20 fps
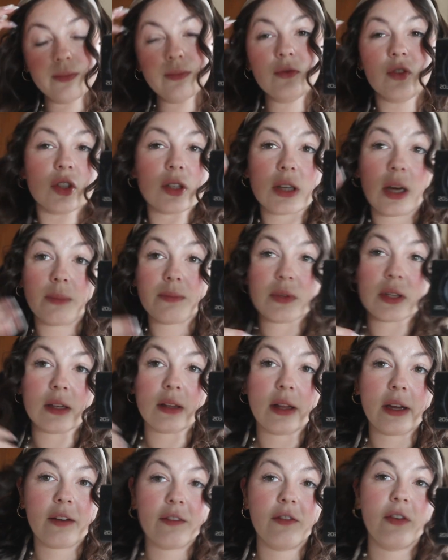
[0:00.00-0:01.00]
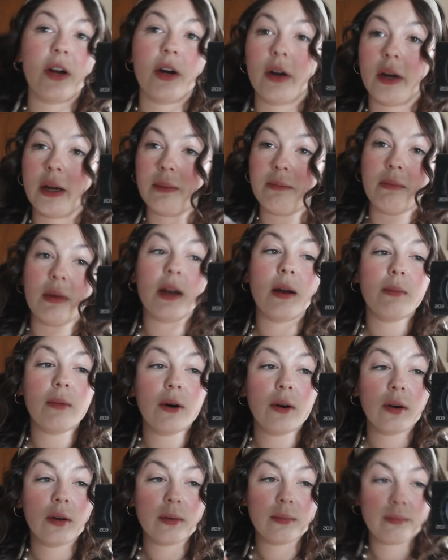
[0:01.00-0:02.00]
Just kept it like very
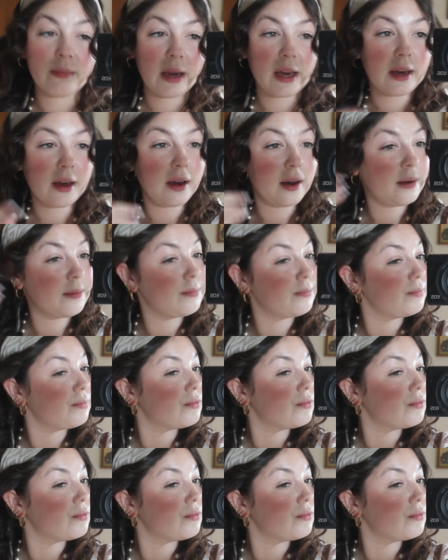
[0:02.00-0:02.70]
minimal makeup.